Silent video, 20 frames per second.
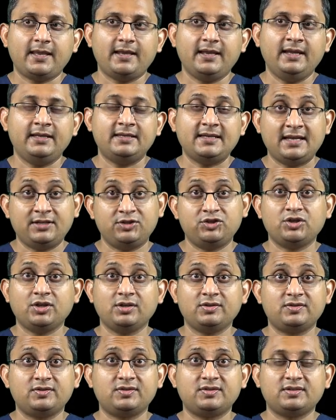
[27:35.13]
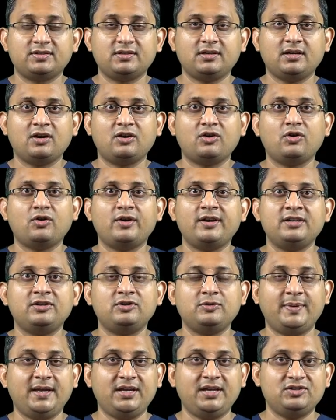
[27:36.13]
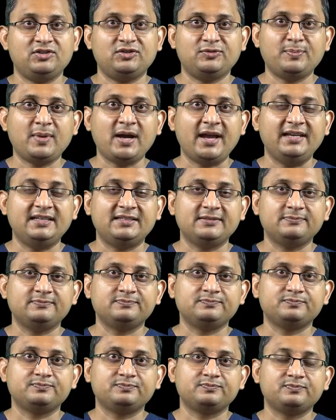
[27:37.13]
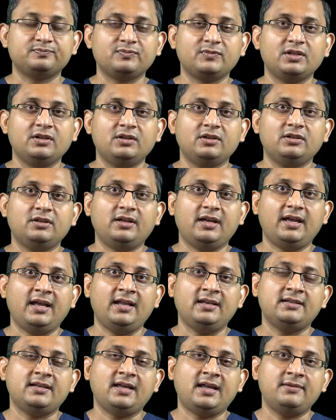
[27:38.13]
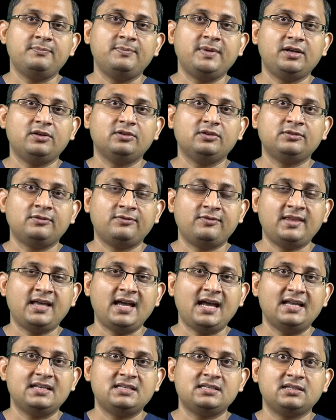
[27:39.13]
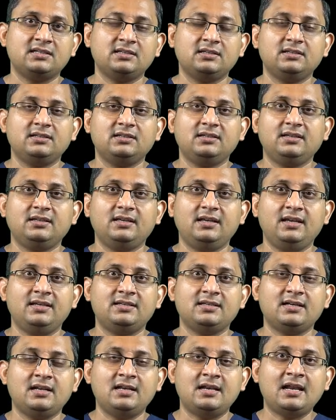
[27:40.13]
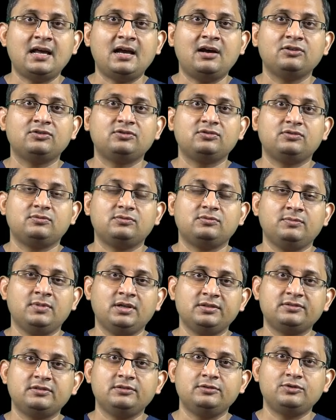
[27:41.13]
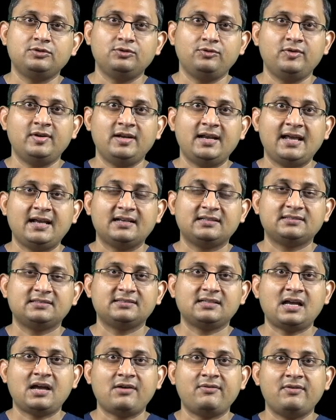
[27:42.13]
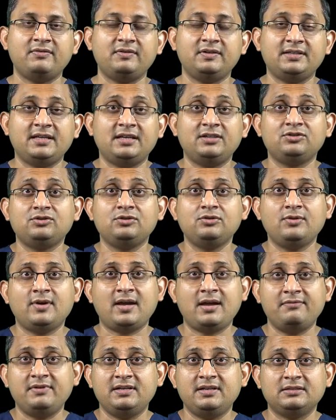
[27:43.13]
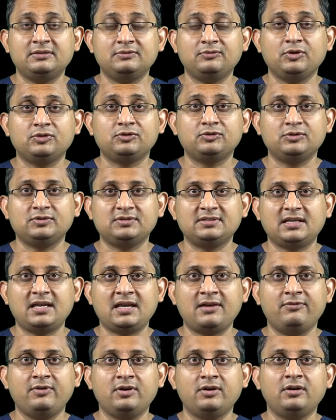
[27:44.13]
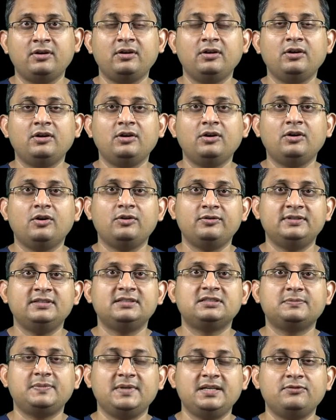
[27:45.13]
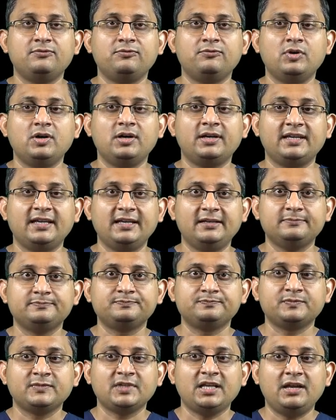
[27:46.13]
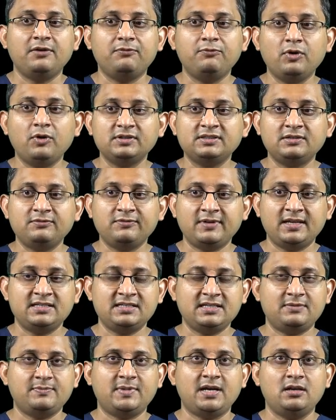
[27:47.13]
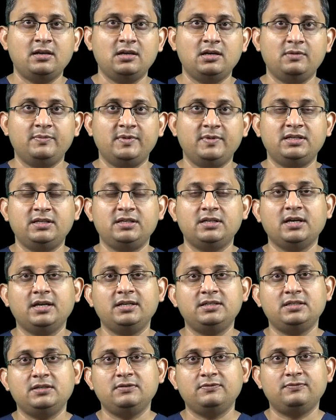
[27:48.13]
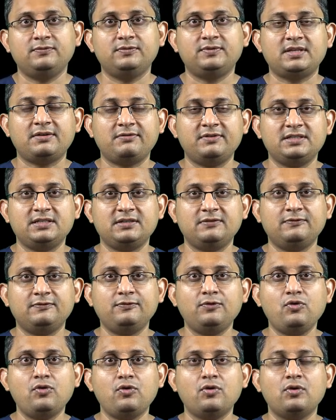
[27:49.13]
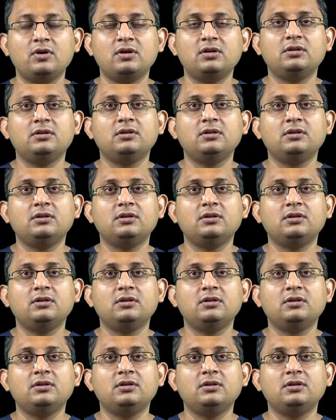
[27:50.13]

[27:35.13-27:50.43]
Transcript: it adjusts according to patient's bite. And because of that, it allows muscle to relax. However, there is no evidence whatsoever on this splint working. It was invented by Lerman in 1974,